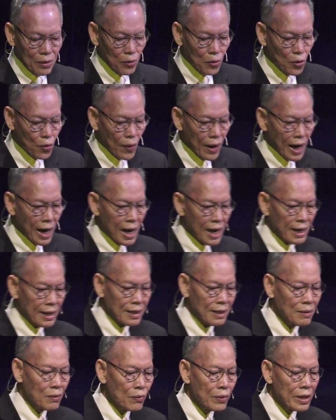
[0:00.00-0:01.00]

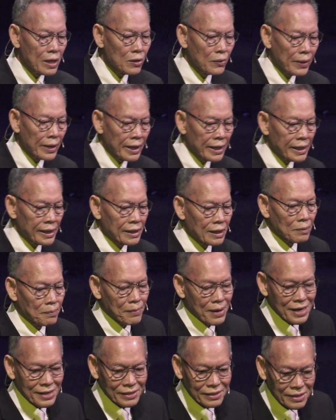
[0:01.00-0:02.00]
While we were,
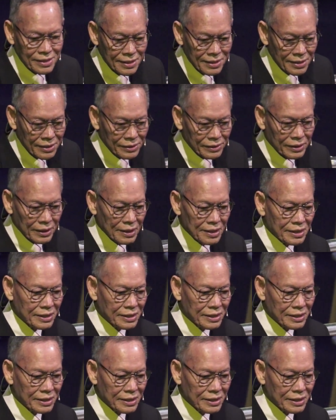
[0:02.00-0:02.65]
past tense,